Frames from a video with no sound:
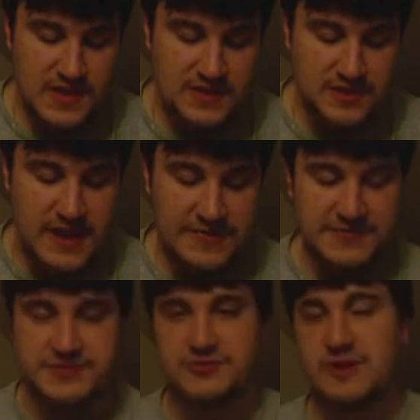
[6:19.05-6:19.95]
You know, and
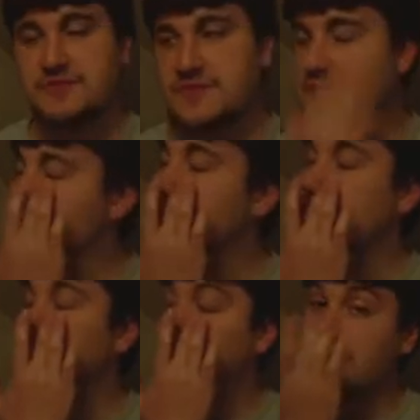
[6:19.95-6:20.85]
the script,
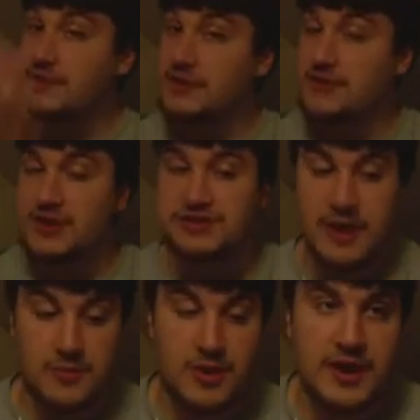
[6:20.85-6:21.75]
I thought he did a great
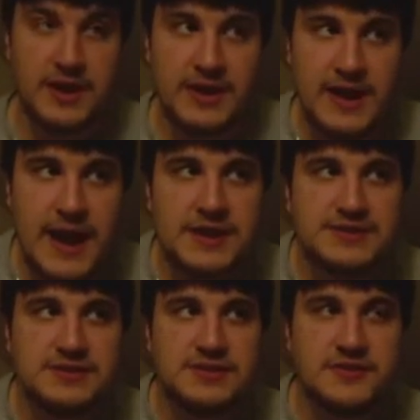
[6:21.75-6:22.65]
job writing it.
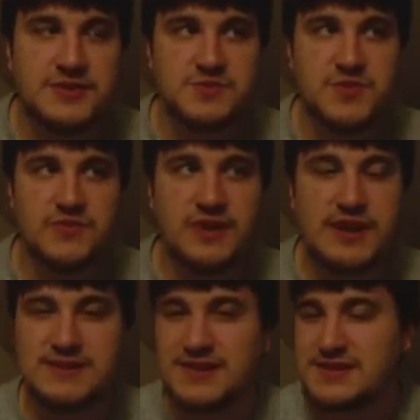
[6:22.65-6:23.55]
And, you know, this movie,
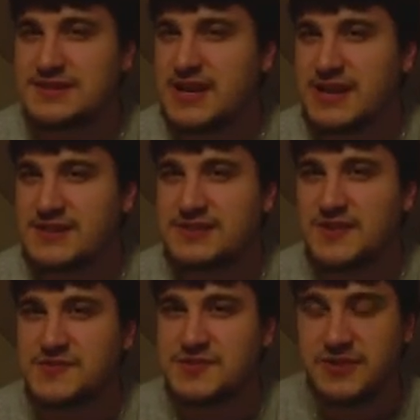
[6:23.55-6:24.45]
it doesn't take
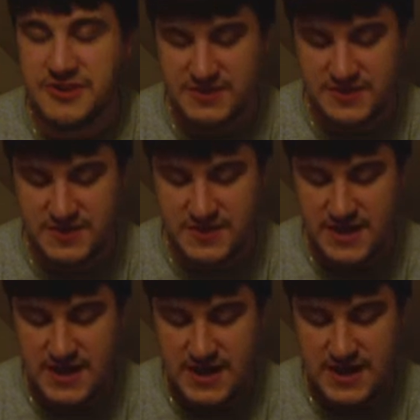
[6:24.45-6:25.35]
itself seriously.
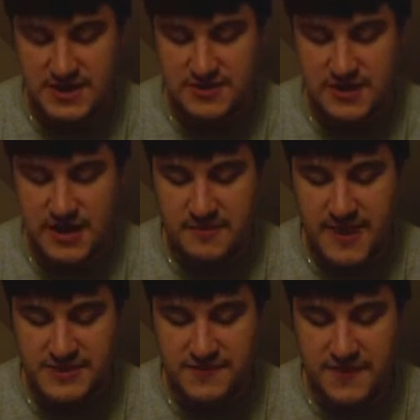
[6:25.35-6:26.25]
You know, and it
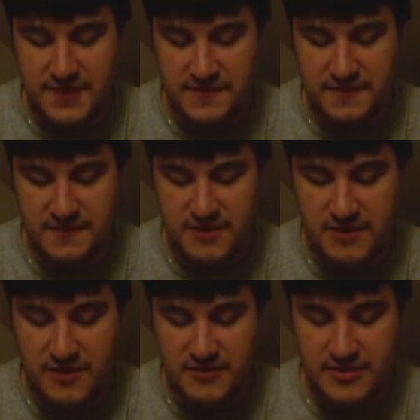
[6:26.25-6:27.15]
makes fun of, you
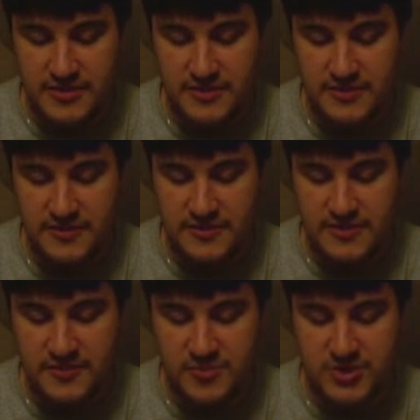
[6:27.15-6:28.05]
know, the
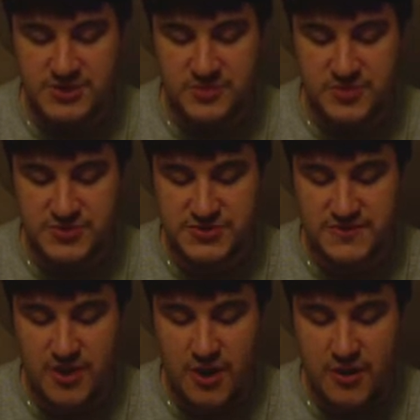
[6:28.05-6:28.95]
principles
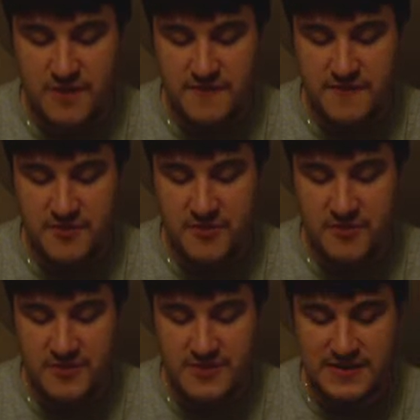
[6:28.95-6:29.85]
of the horror
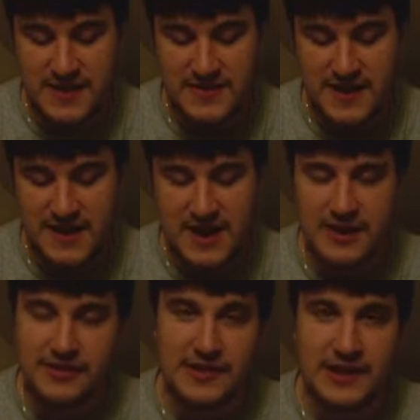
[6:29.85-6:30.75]
film and that
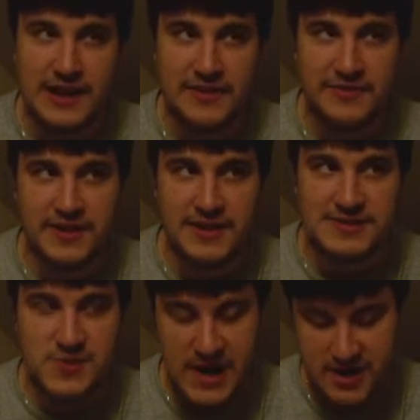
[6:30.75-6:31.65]
kind of thing. And I think
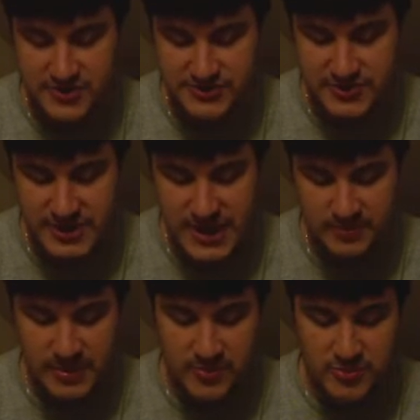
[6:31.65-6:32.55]
that's why also a lot
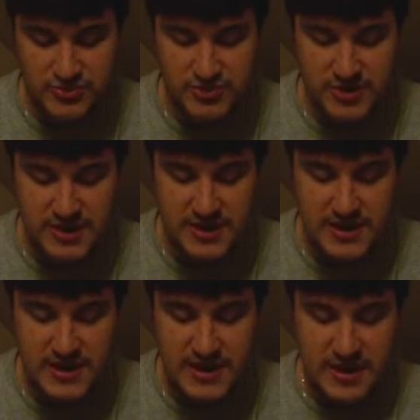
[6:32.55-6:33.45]
of people enjoy it.
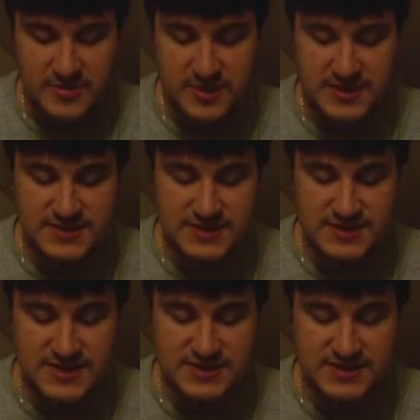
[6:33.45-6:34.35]
Because
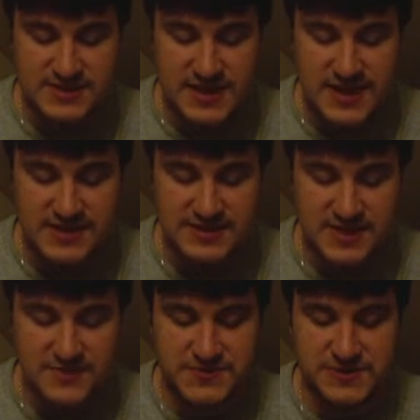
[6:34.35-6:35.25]
it doesn't take
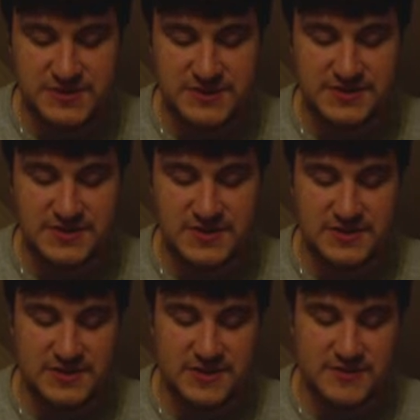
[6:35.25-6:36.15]
itself seriously.
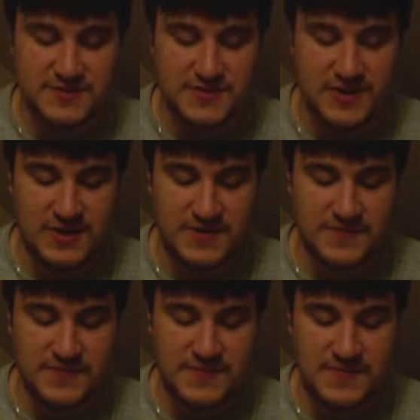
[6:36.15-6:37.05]
You know, it's like,
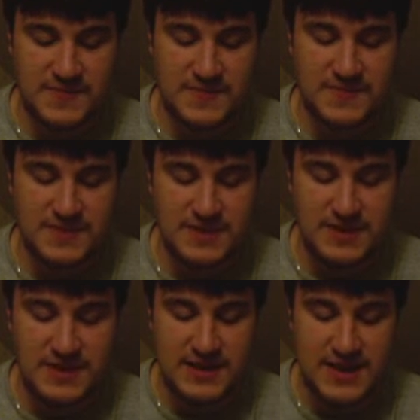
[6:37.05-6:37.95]

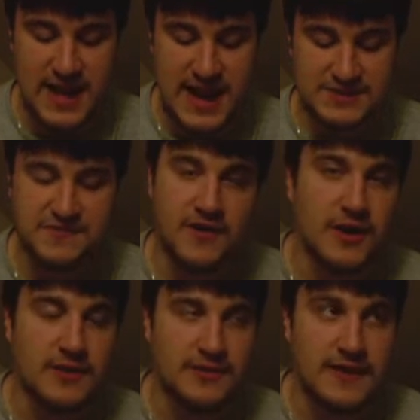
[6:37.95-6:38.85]
it has
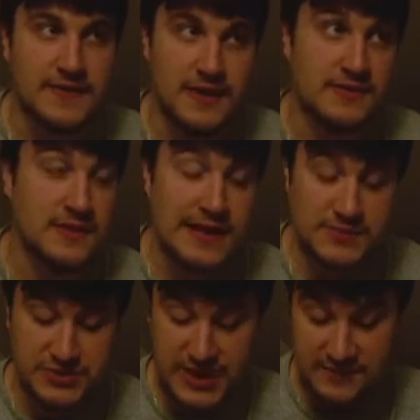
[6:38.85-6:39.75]
fun. And that's
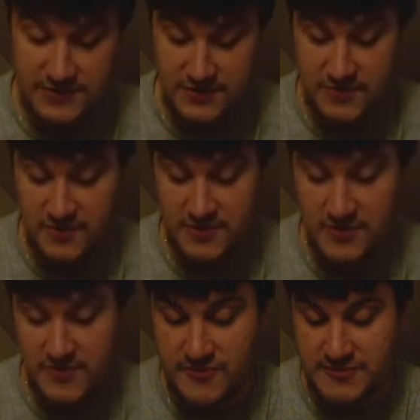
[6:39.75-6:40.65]
what you have to do with your
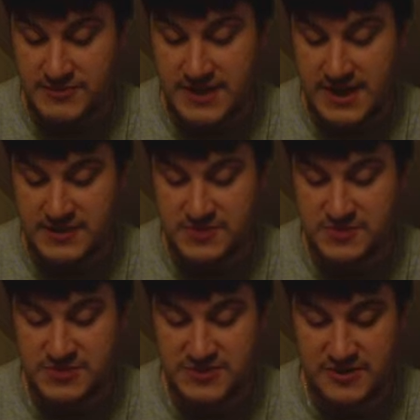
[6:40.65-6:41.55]
movies. You can't just
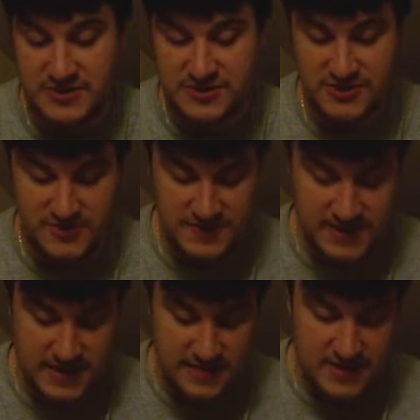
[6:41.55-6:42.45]
be serious all the
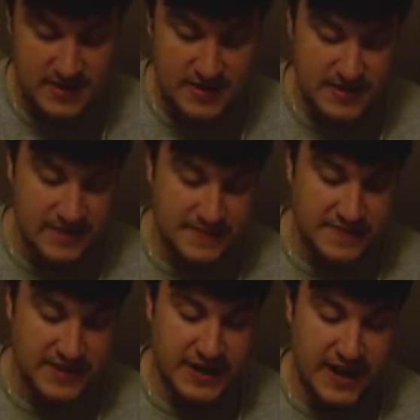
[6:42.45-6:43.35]
time.
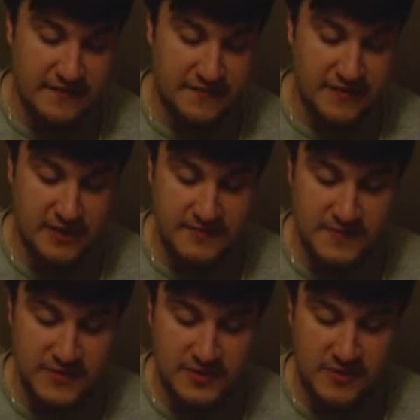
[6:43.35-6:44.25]
You got to have fun,
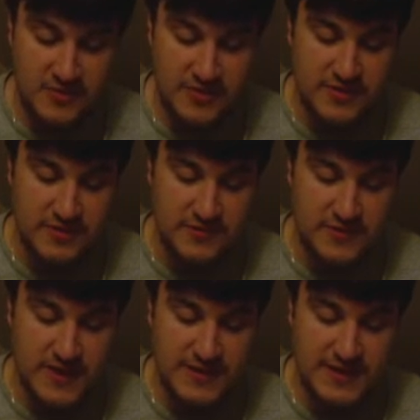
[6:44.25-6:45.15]
you know, with it.
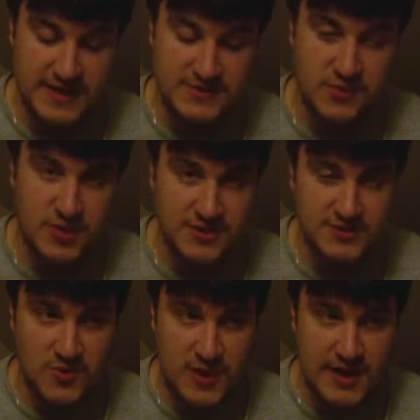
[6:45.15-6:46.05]
So I think that's
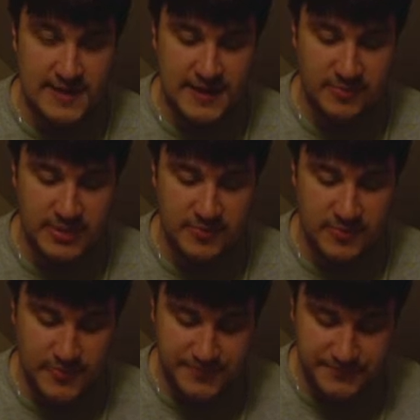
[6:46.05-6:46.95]
also why a lot of
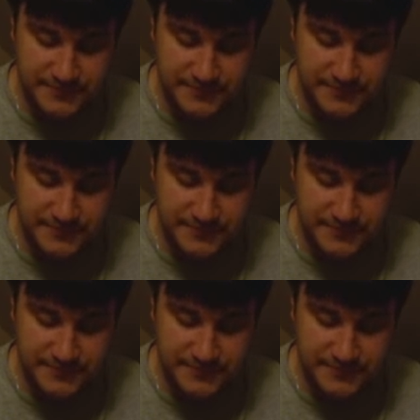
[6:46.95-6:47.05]
people